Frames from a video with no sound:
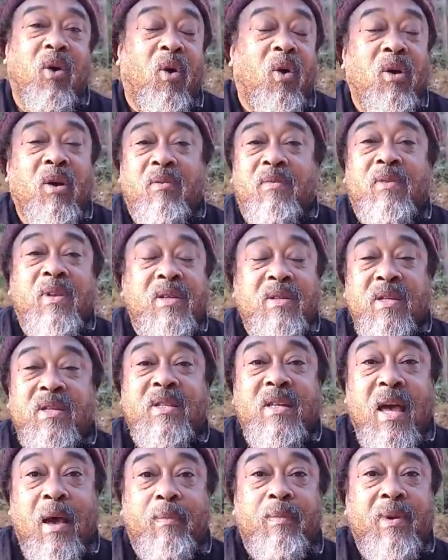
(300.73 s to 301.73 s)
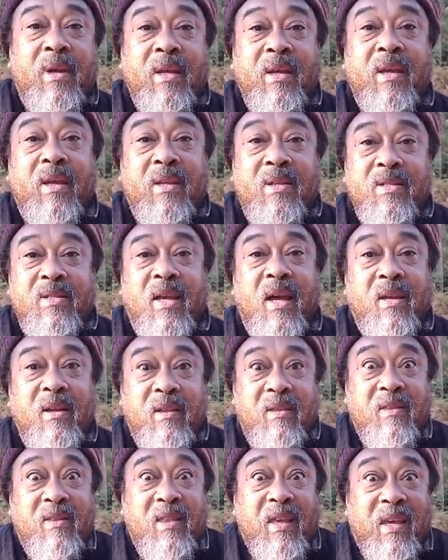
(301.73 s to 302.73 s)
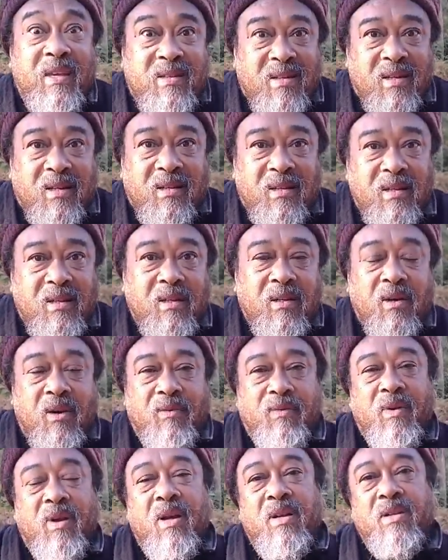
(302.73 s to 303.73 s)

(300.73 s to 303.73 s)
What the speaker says: All of this is happening inside the theater of